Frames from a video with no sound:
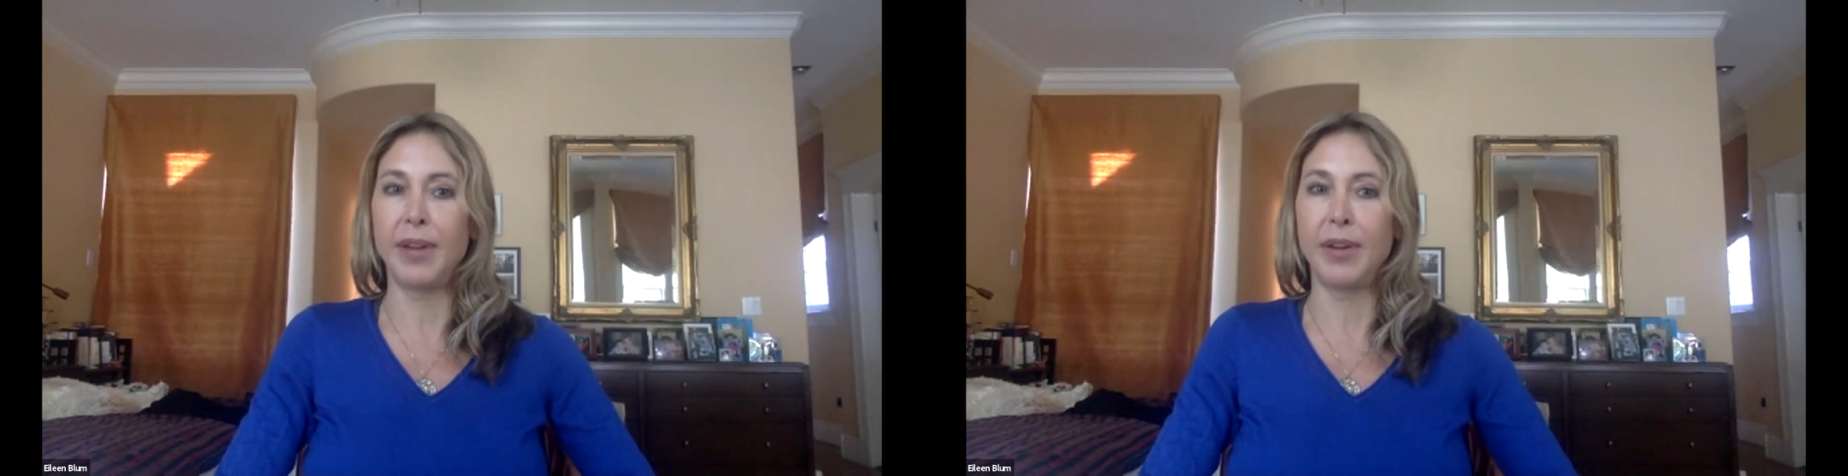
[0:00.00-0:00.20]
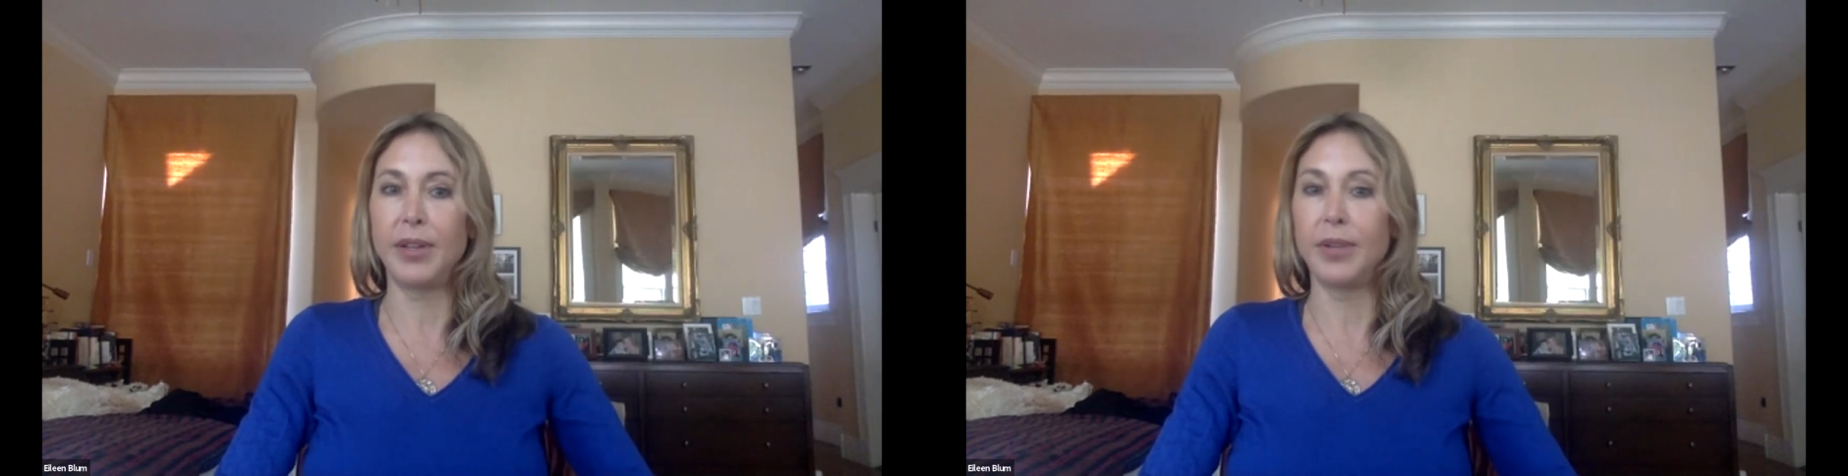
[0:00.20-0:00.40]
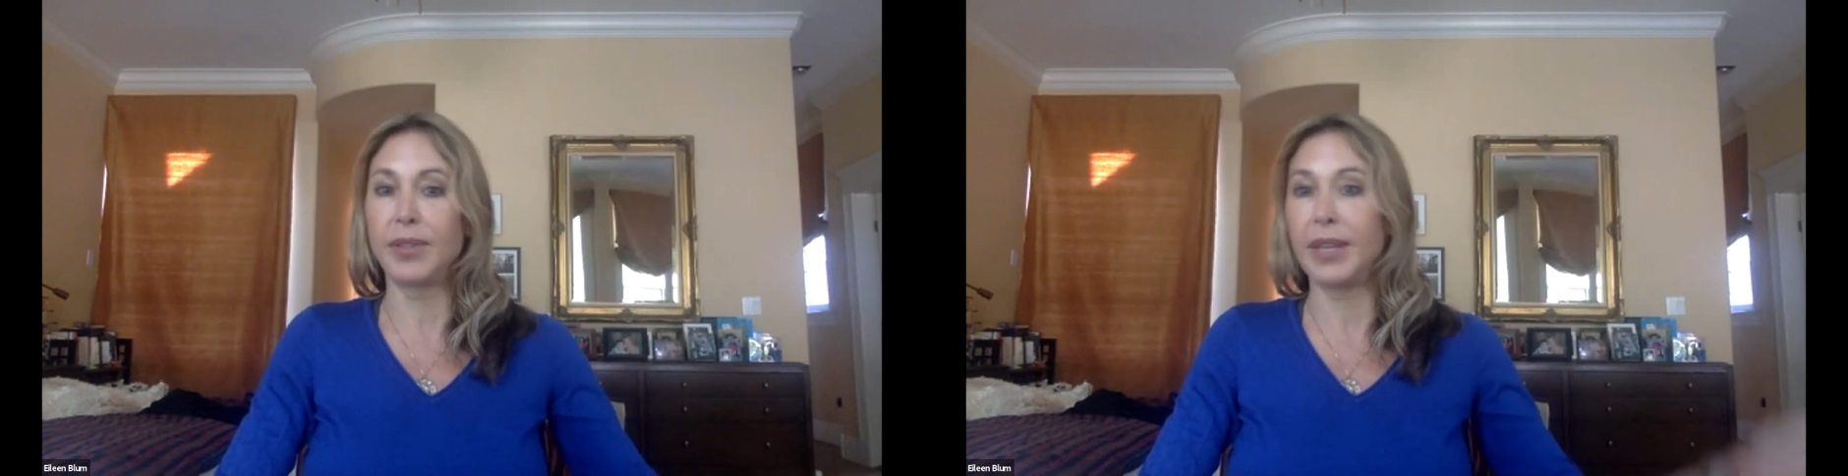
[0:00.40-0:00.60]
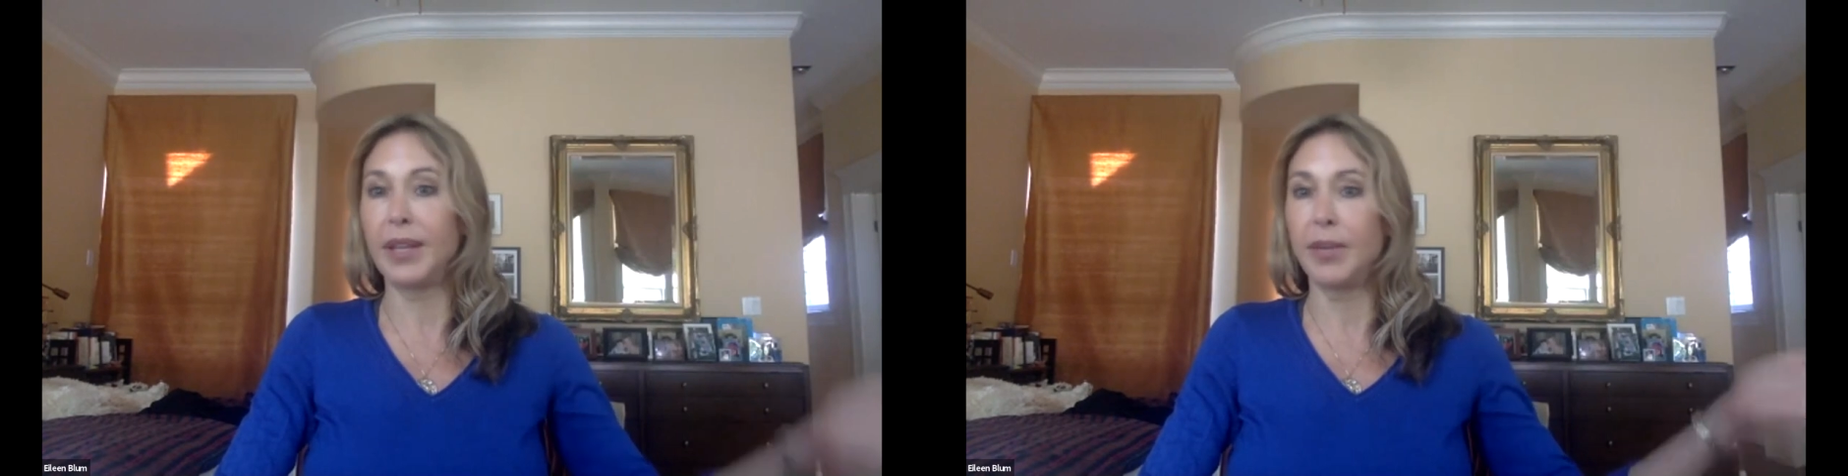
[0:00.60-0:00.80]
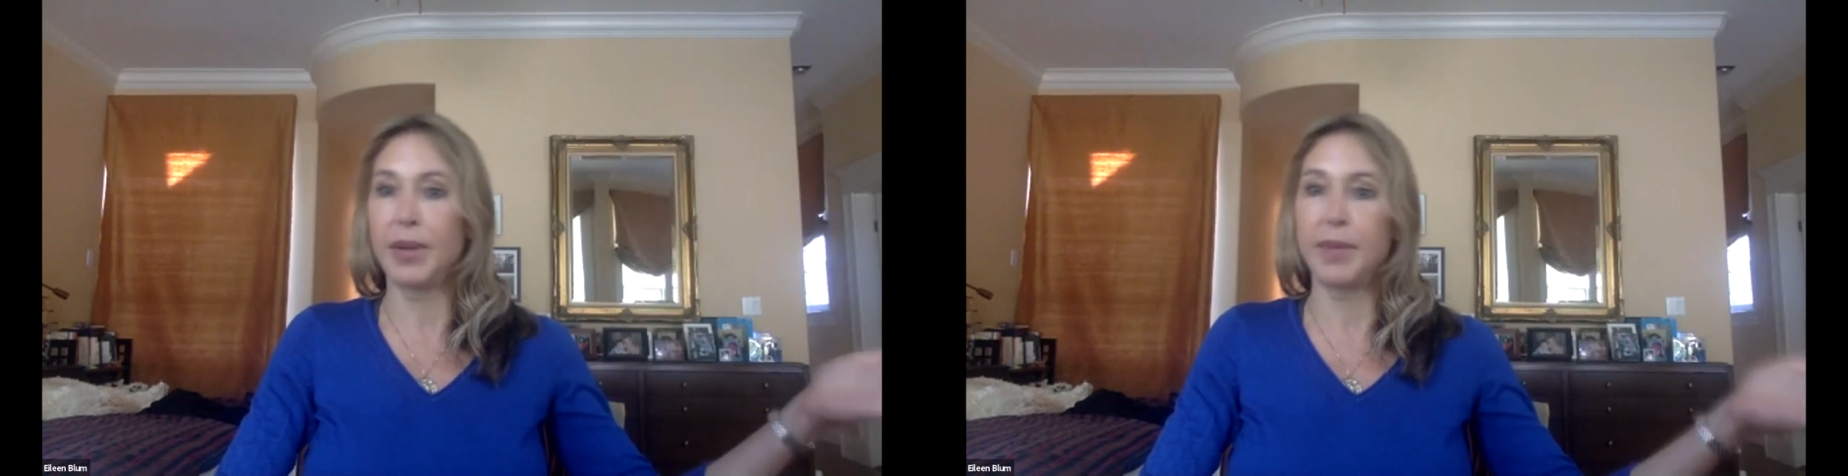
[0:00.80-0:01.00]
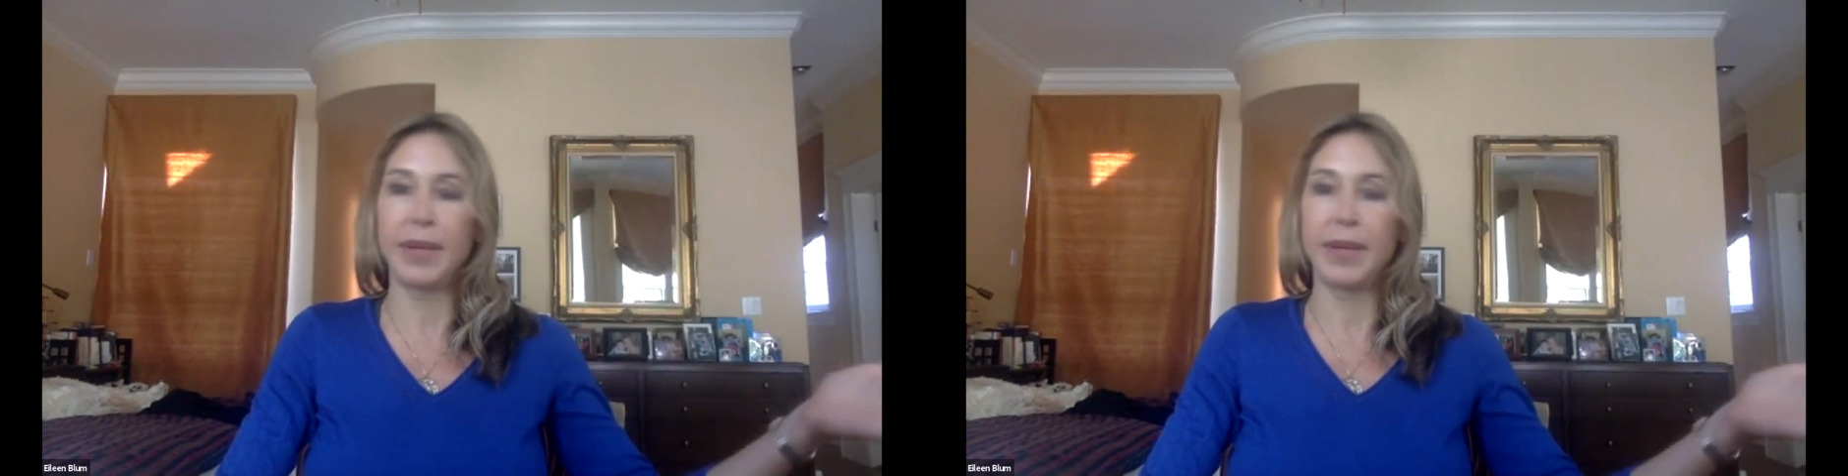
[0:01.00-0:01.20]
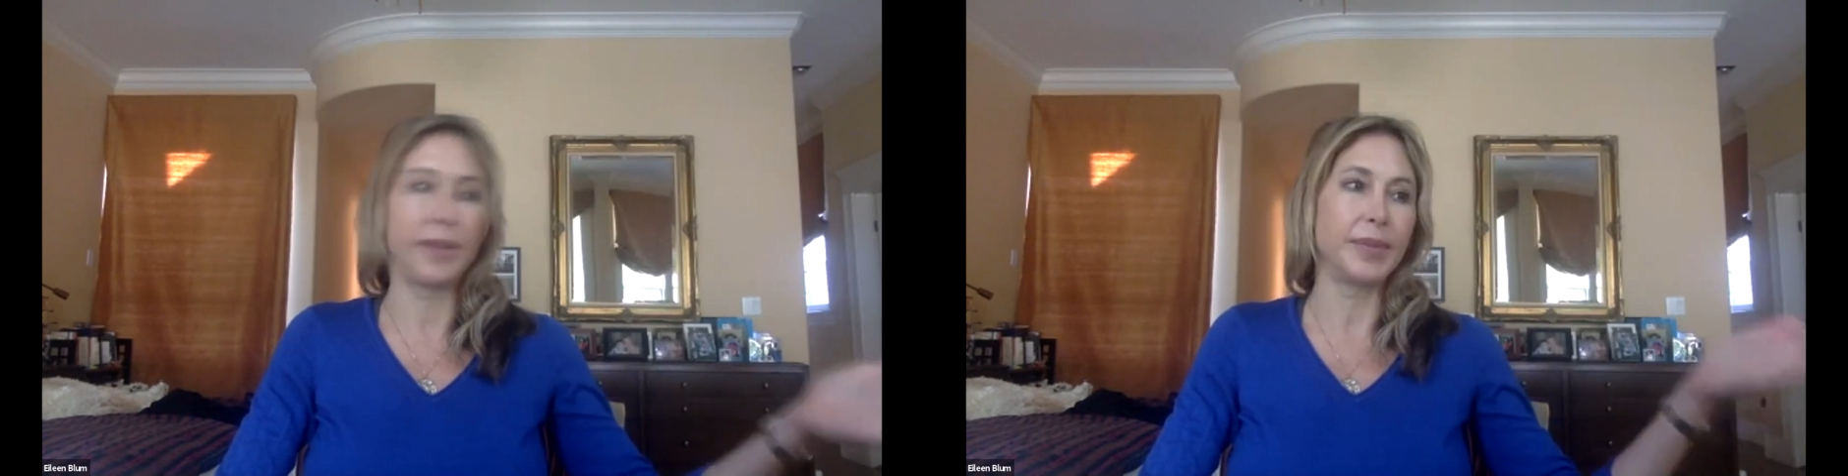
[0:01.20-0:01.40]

there and you say you want to be a